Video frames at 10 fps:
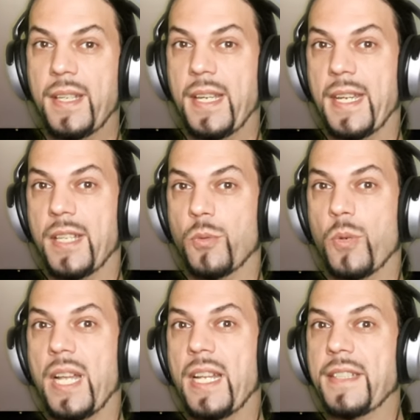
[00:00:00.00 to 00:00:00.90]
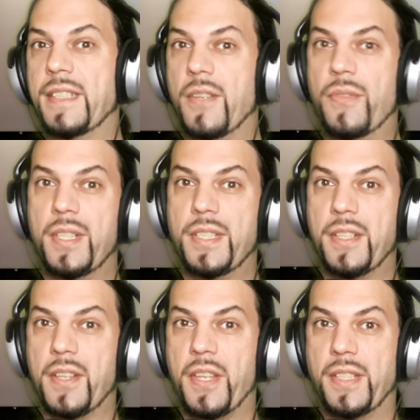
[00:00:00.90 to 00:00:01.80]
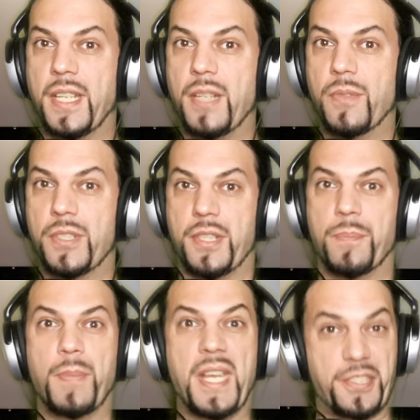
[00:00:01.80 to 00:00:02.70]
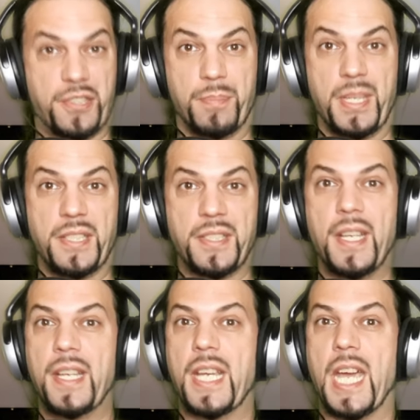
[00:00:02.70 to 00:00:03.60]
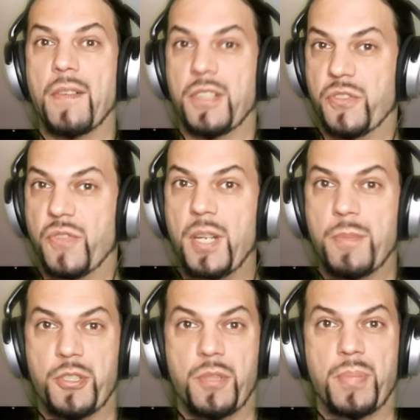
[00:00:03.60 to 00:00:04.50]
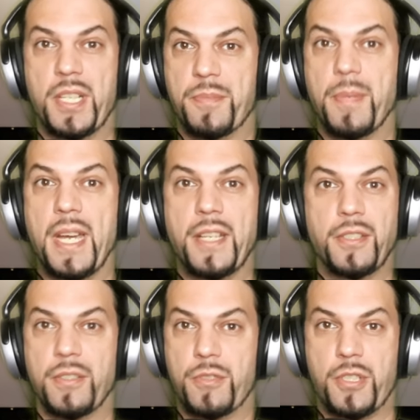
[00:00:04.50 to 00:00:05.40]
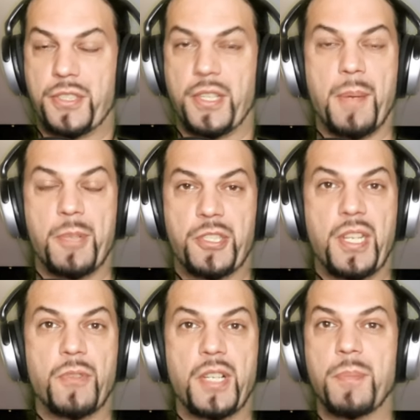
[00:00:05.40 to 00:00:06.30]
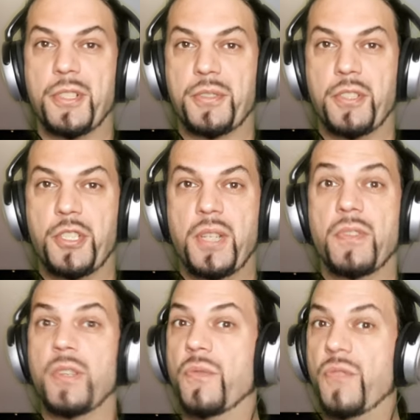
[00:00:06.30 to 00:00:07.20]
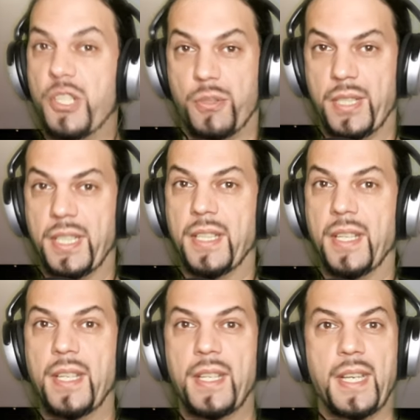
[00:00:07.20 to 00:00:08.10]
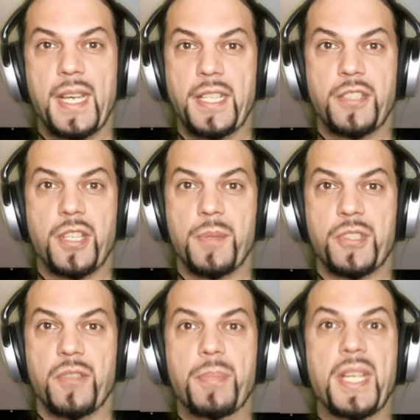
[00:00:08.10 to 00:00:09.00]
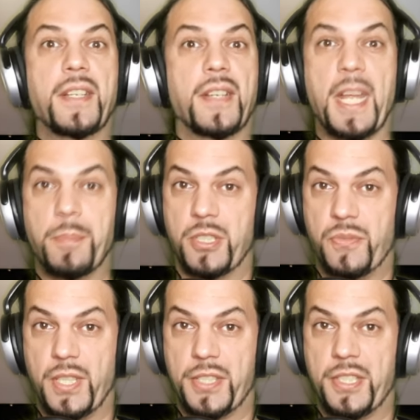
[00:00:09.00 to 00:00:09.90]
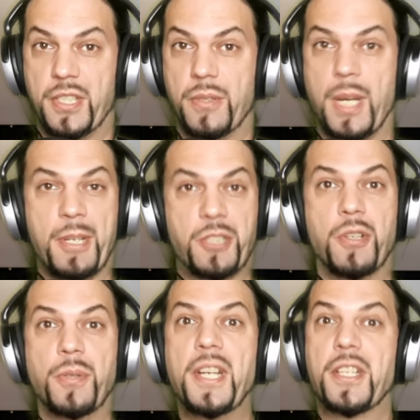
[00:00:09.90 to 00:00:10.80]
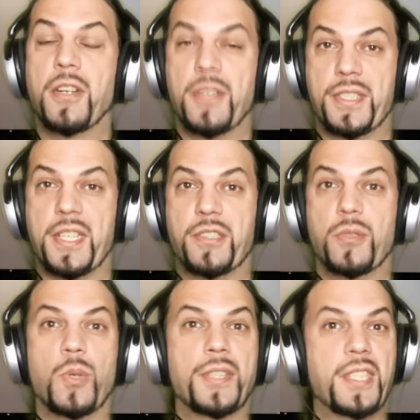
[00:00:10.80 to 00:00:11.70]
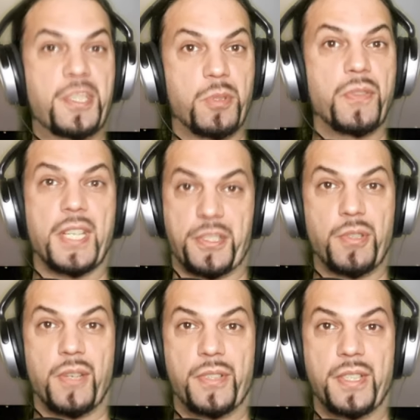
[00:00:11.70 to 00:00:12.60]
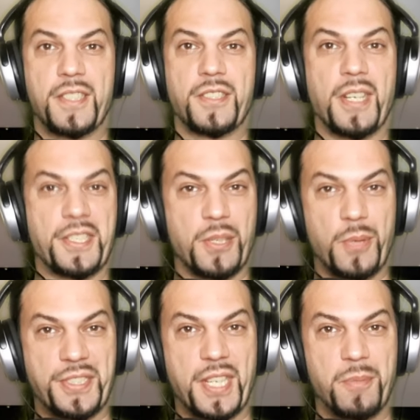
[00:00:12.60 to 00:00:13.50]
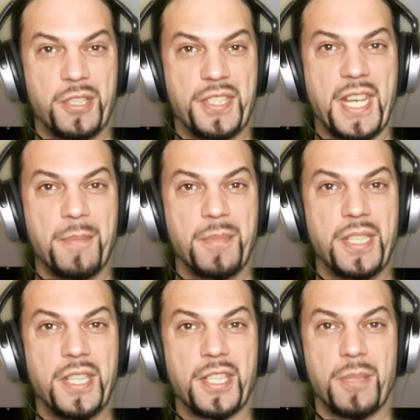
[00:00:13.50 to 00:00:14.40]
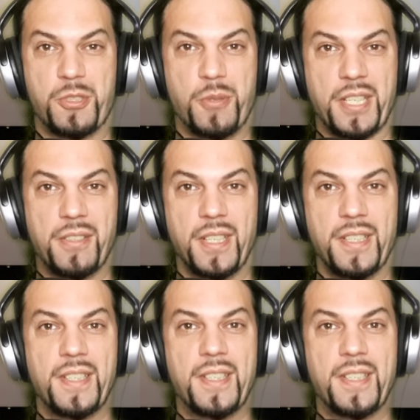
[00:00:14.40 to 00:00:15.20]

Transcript: and while I definitely didn't think that it was a masterpiece, I was very much impressed by, you know, just how much they were able to achieve visually and in terms of building an atmosphere, so I'm actually really curious as to what this movie has to offer. So let's not waste any more time, here comes Dracula.